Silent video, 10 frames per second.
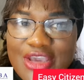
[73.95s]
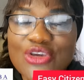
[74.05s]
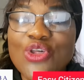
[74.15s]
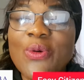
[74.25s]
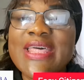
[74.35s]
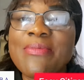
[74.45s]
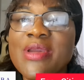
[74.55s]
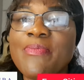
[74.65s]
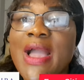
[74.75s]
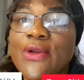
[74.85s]
You know what I
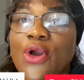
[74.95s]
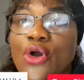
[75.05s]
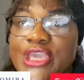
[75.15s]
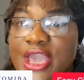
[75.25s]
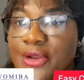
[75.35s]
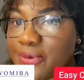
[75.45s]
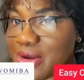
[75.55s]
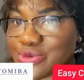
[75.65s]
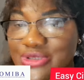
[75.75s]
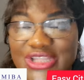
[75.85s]
mean by all year
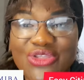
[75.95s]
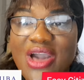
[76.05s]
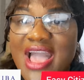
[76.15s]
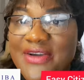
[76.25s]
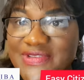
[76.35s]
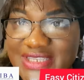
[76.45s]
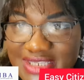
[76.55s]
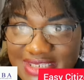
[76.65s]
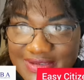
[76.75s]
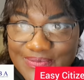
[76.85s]
round? They don't have
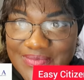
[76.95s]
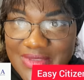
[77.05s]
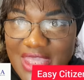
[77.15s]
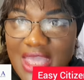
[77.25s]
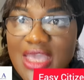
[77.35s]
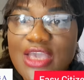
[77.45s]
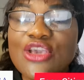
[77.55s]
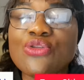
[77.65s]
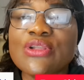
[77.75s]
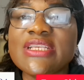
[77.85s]
season.
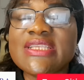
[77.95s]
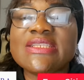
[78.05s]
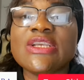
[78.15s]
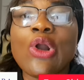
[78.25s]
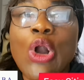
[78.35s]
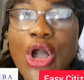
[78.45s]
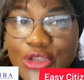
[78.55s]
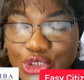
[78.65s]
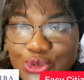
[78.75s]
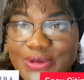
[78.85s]
You know, this is the
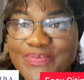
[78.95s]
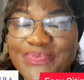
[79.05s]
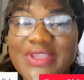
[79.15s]
country.